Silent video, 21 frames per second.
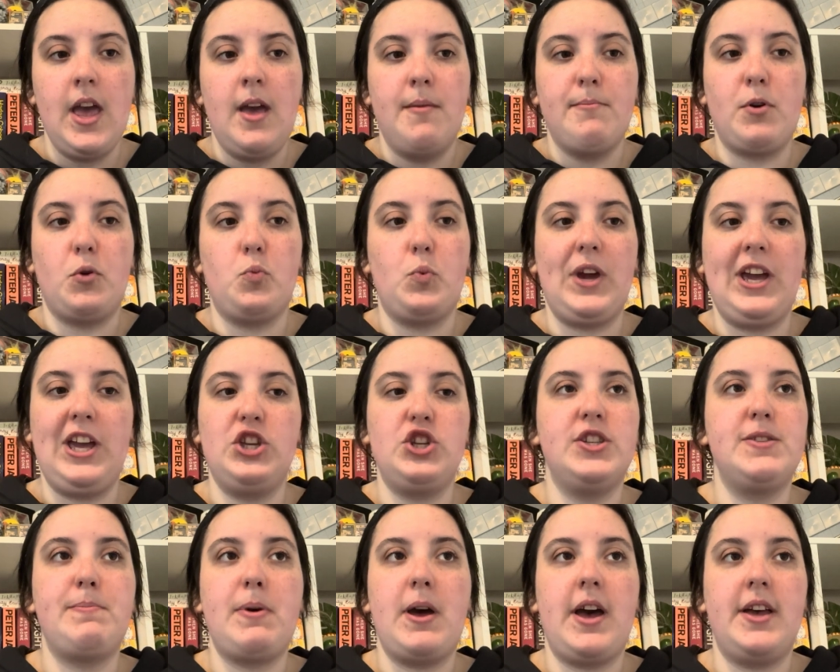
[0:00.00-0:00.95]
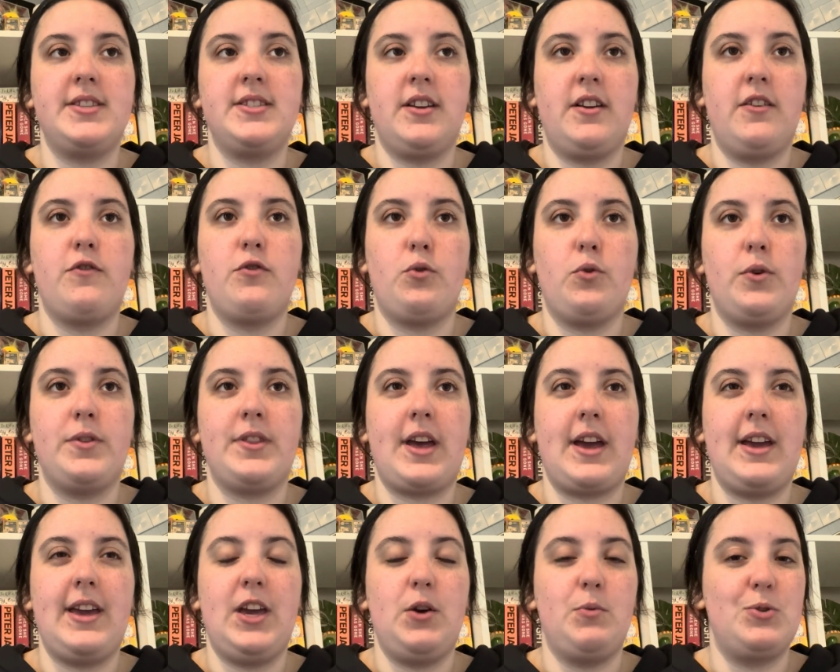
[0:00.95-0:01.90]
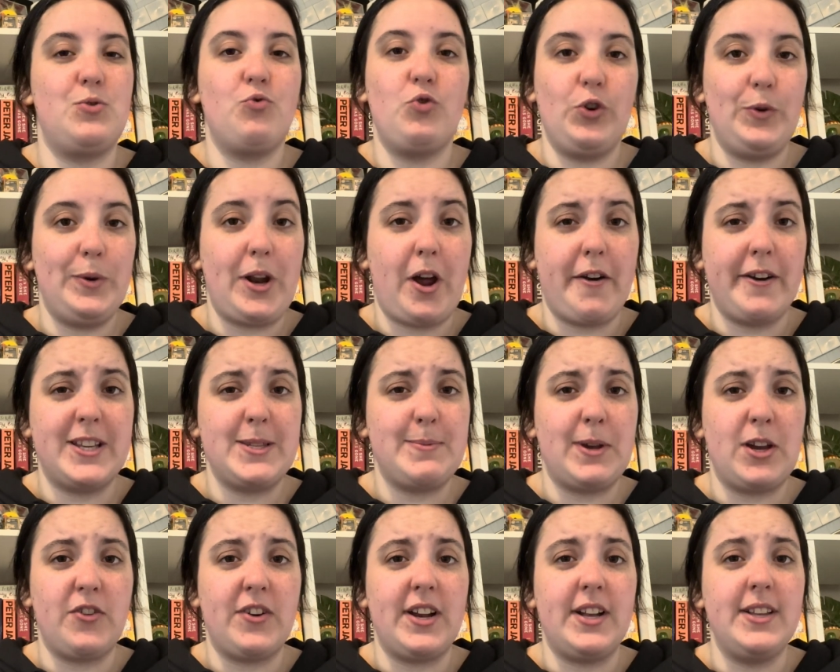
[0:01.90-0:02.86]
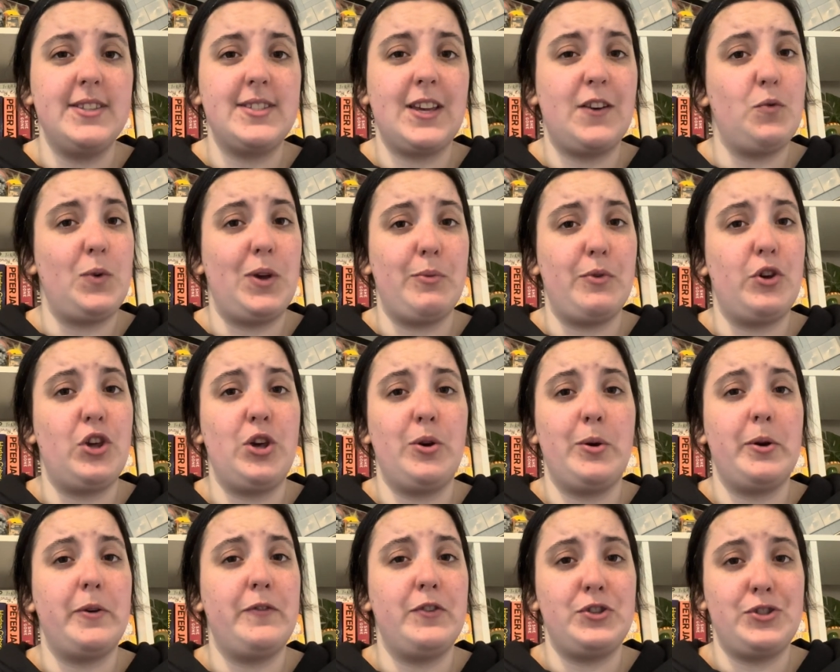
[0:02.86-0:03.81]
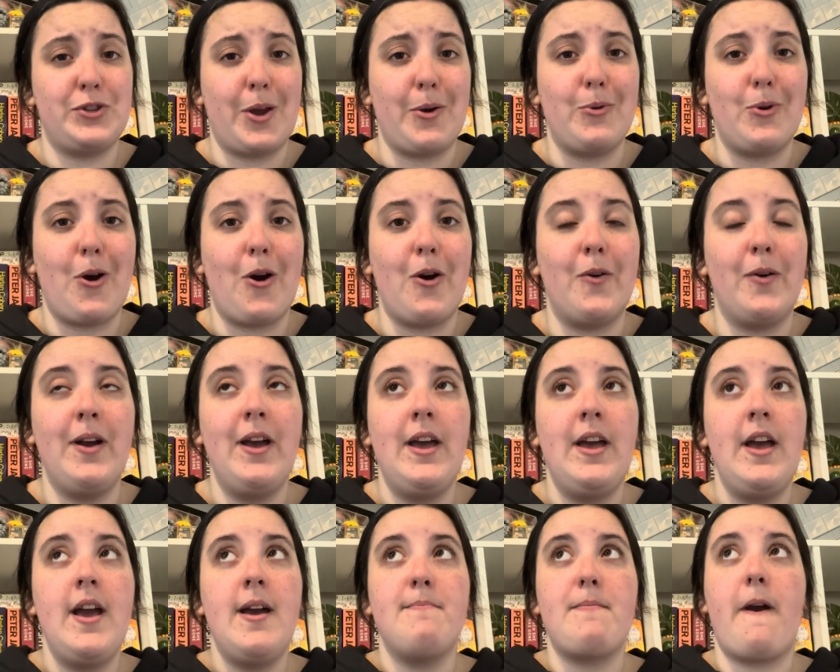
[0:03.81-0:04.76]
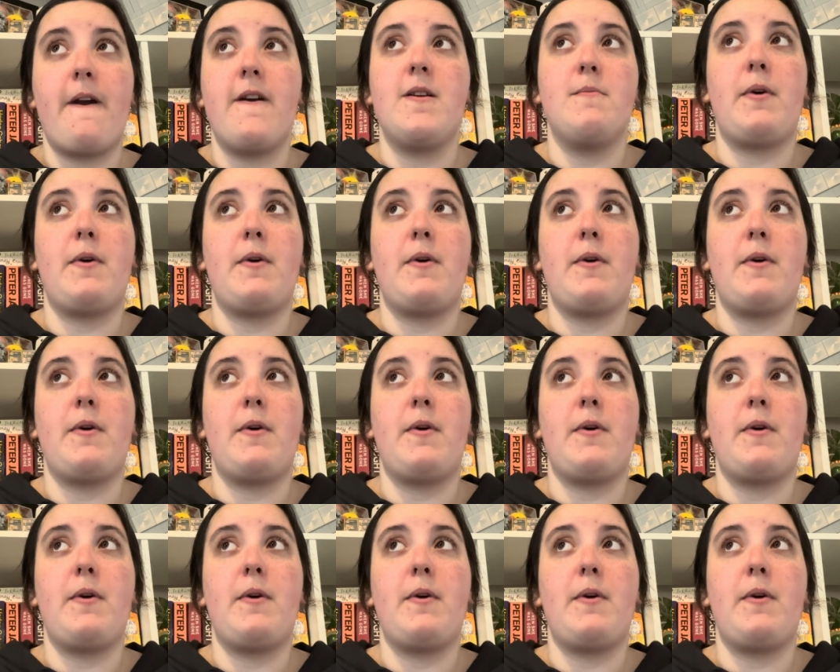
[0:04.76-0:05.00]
but we just personally thought that it would ruin our experience if we were queuing for so long, bearing in